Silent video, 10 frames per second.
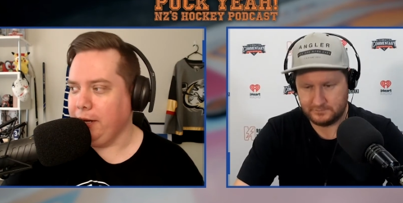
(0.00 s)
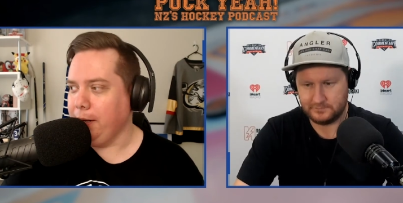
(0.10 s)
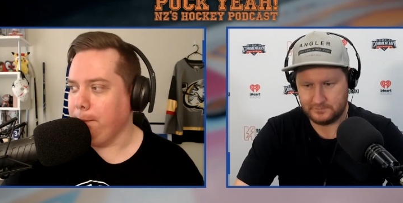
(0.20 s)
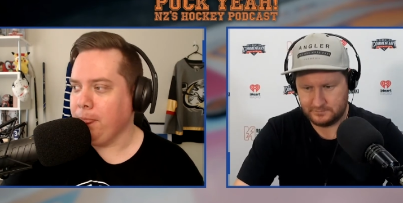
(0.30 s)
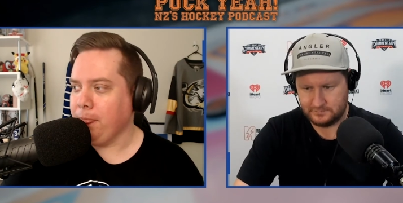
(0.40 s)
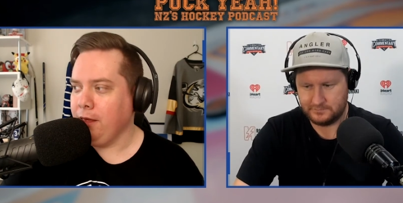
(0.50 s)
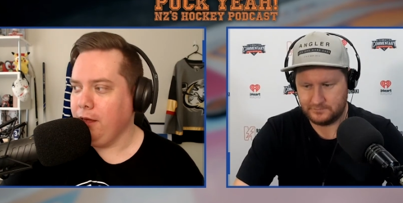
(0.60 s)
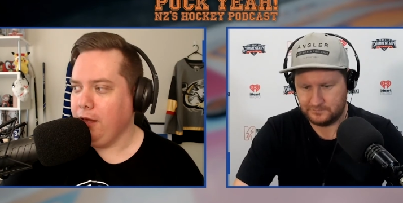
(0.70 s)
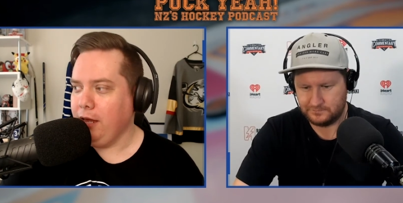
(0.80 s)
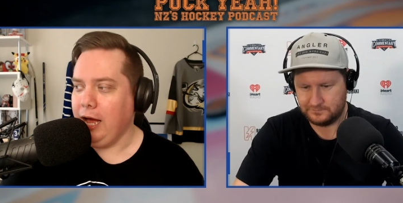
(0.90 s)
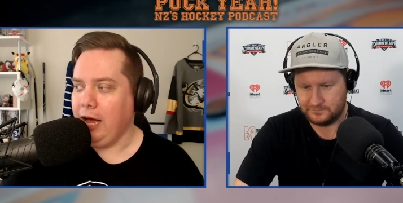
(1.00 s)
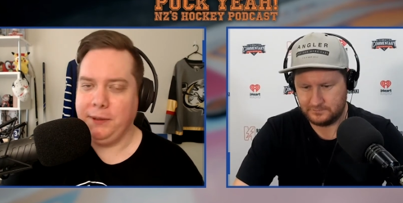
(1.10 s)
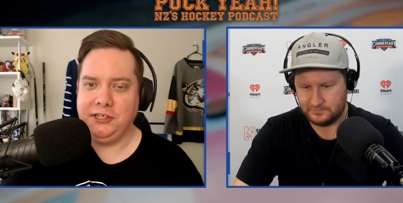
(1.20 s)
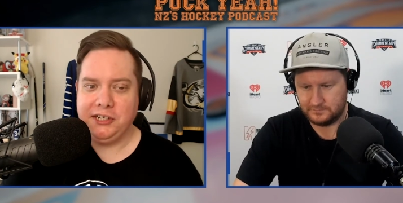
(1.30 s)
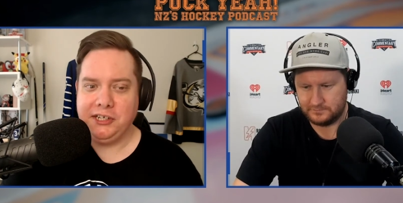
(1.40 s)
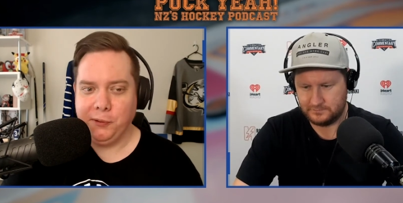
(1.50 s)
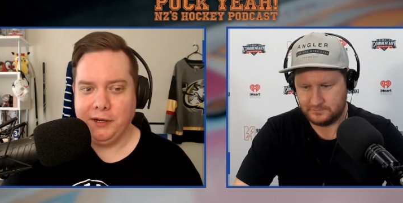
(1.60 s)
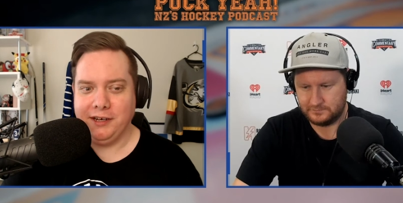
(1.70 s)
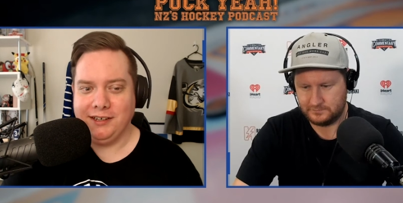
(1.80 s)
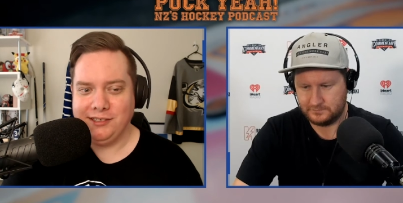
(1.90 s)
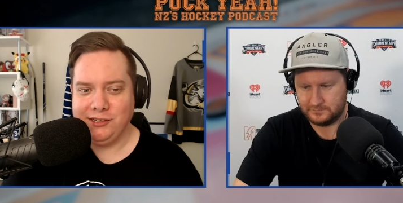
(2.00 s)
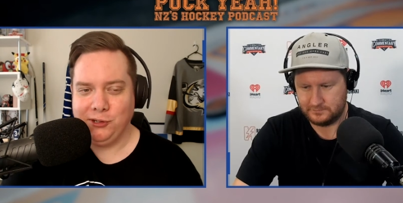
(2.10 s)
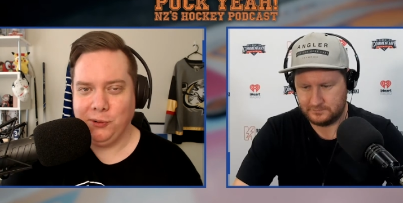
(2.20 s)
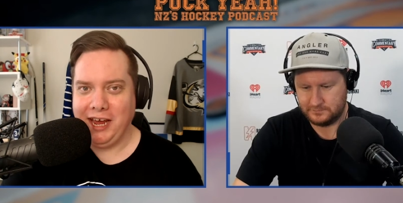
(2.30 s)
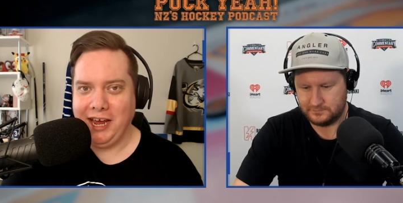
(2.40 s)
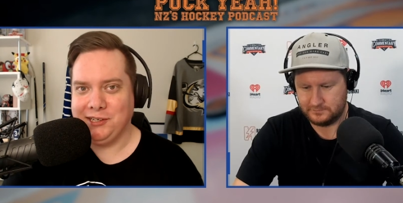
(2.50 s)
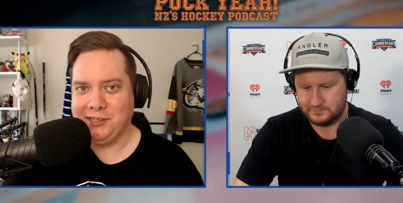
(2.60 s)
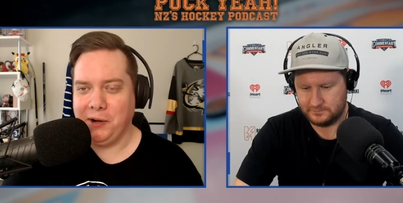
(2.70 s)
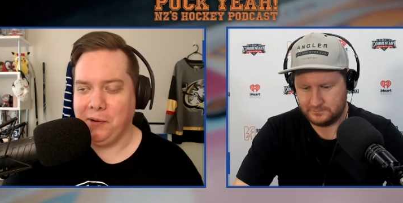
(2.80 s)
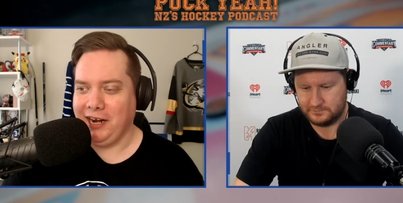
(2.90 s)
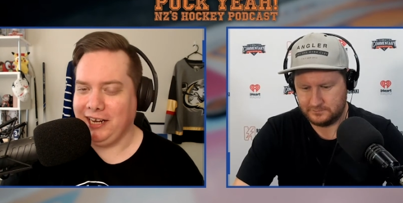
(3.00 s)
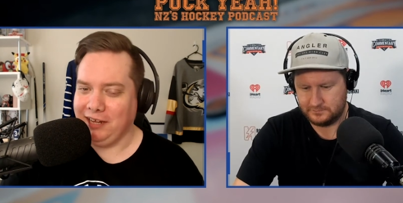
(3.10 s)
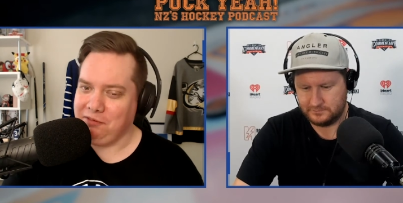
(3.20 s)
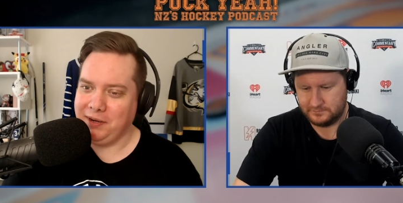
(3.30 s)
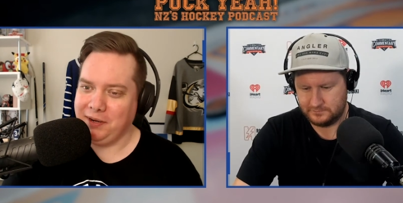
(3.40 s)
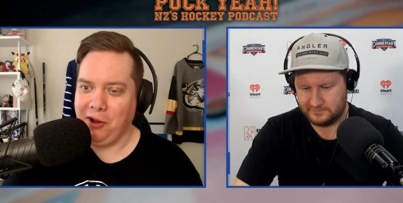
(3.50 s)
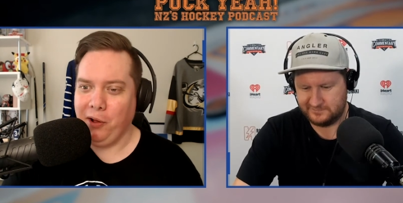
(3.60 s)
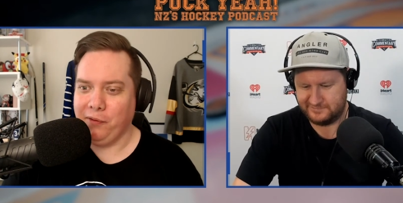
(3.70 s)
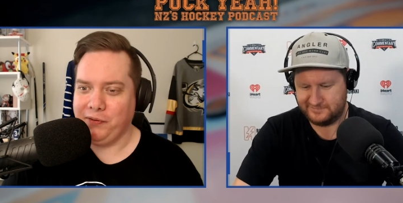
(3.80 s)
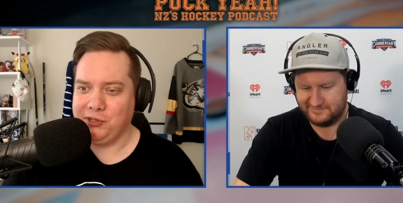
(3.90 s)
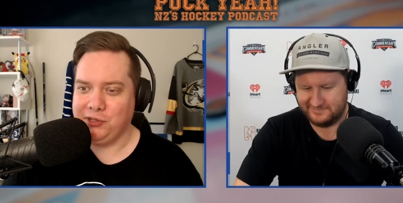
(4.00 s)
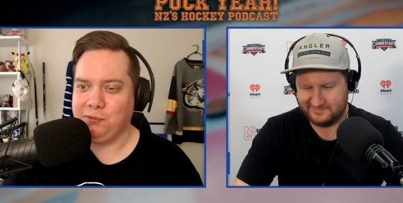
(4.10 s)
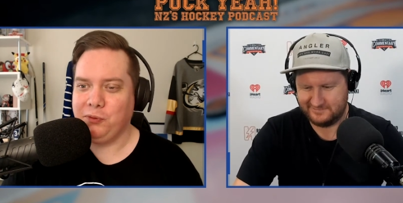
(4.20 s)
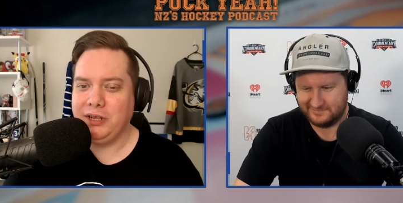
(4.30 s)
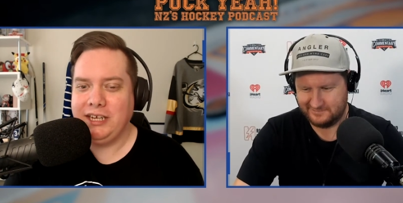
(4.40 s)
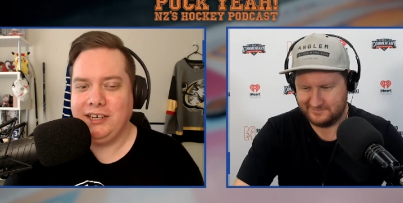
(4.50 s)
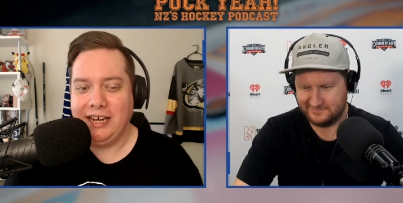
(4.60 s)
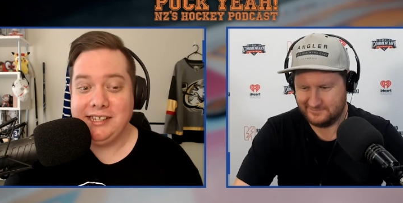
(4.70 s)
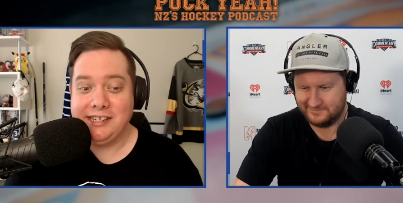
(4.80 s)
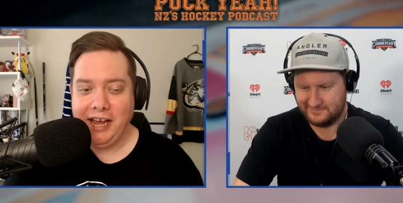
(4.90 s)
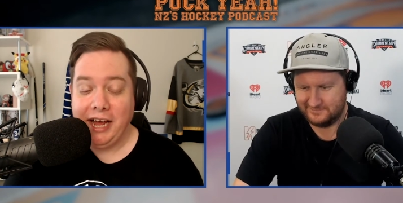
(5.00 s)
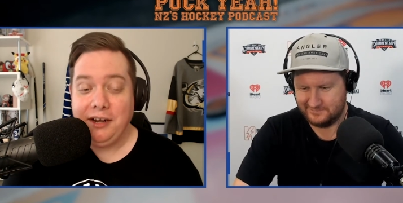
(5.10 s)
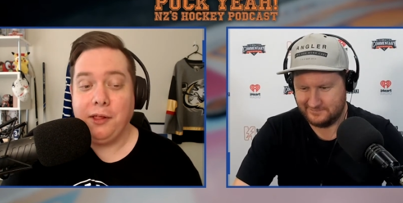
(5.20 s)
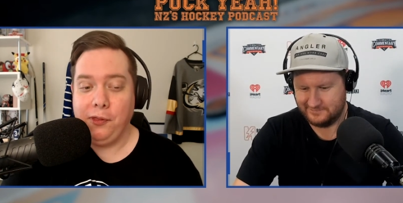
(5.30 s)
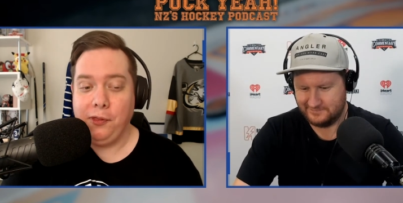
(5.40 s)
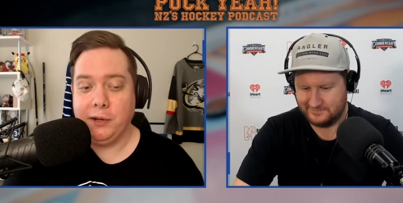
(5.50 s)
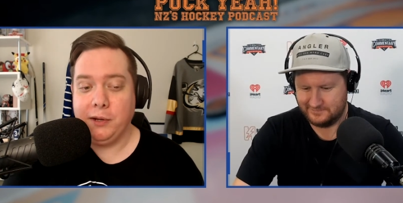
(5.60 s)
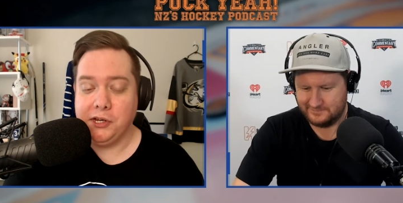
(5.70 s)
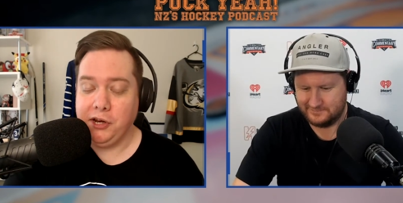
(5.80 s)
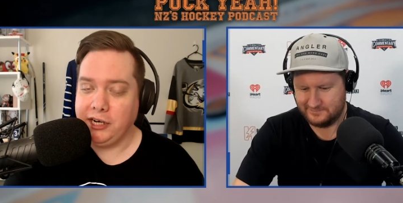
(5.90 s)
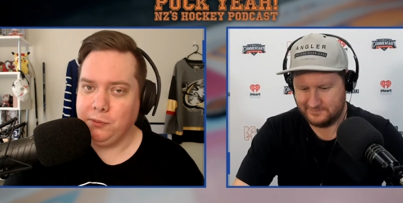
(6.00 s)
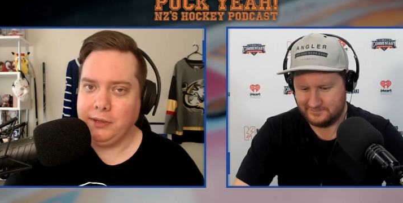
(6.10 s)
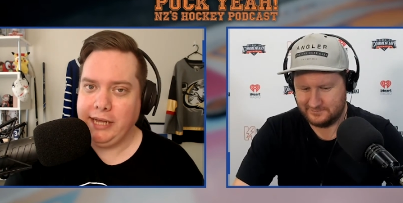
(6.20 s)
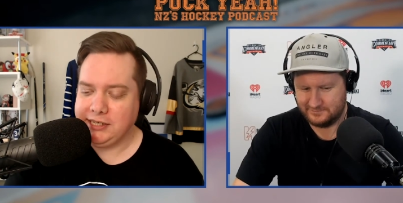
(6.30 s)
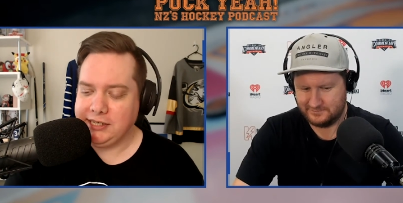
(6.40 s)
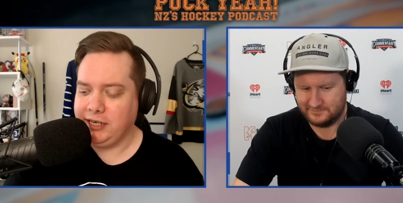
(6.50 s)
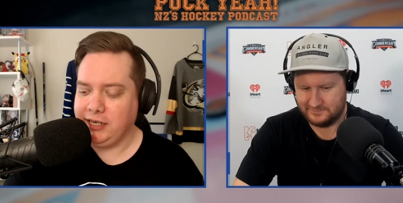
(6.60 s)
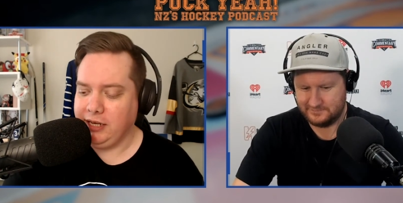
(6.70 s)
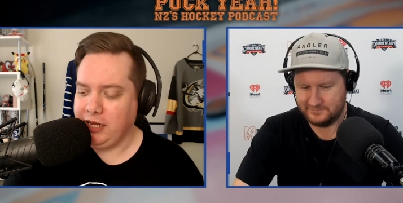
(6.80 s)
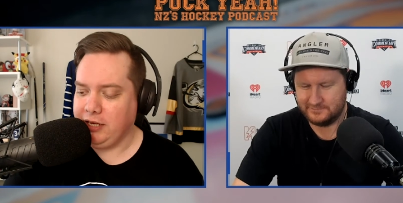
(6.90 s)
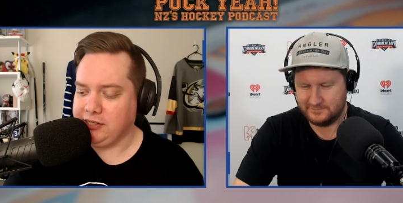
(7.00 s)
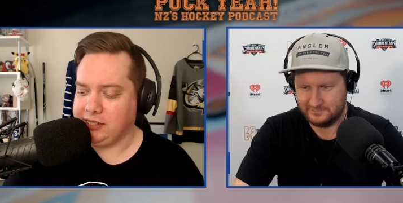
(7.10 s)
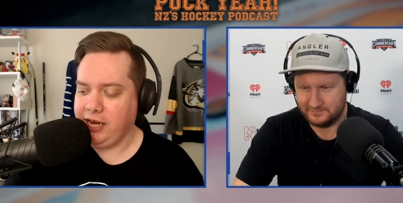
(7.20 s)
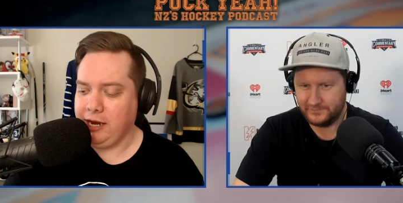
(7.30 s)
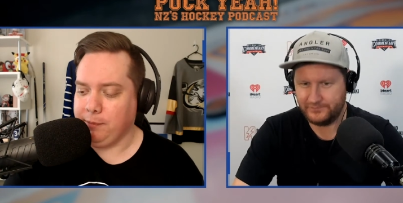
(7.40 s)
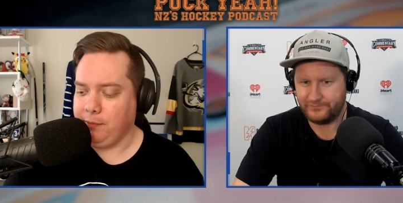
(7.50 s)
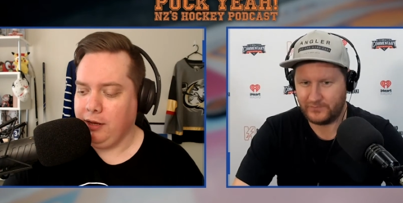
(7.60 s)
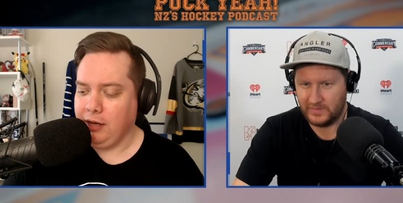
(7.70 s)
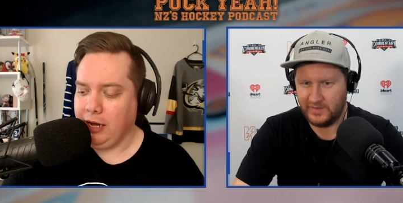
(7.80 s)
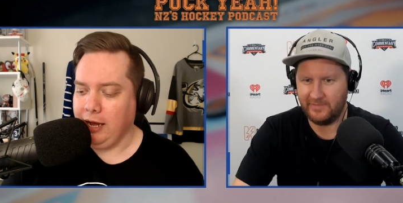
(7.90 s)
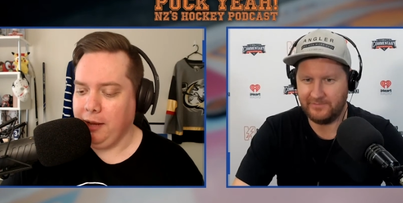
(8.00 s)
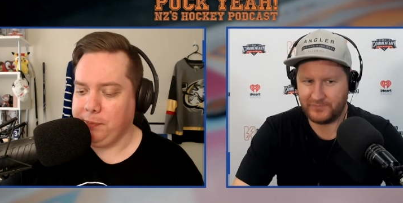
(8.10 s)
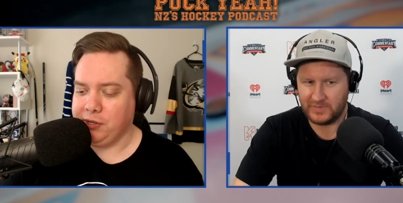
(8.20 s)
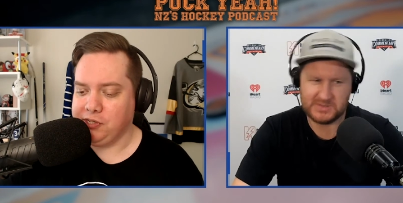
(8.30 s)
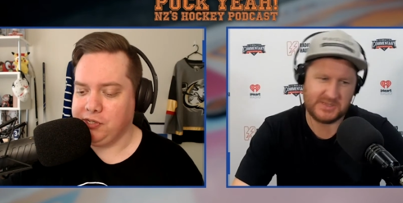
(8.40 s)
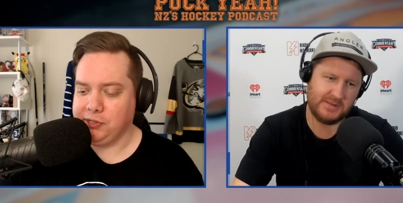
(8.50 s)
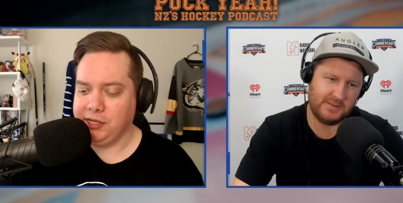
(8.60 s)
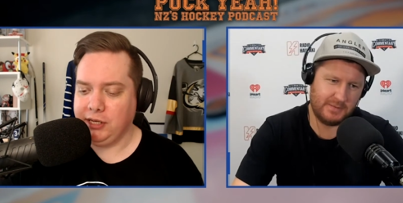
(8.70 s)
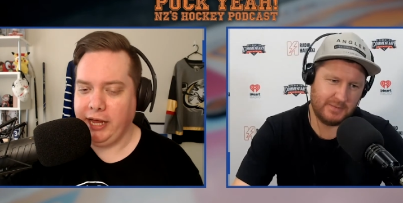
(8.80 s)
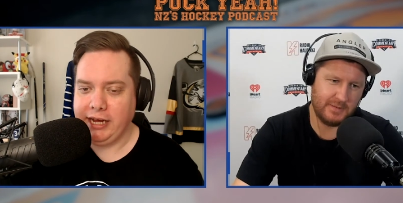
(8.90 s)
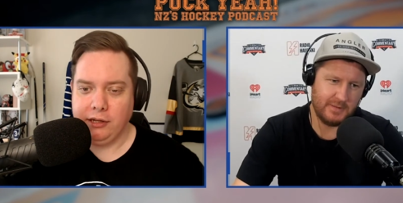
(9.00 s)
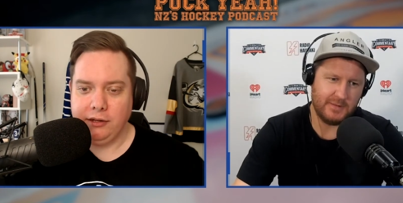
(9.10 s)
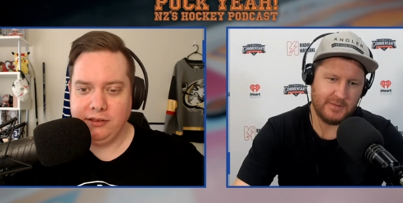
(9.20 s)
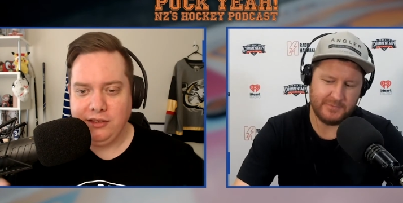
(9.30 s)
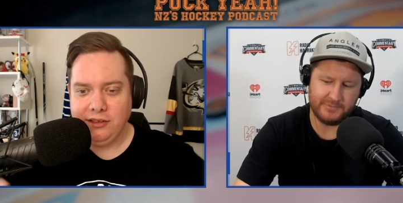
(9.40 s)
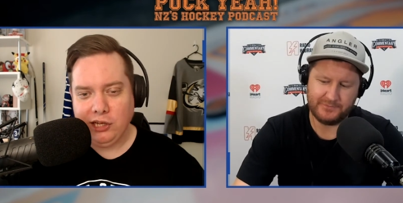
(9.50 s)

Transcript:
Speaker 1: Um, uh, PGA Tour 2K21. I loved a bit of golf. It was just really. It's another thing. It was a nice, relaxing escape. Yeah. Uh, because there isn't like a,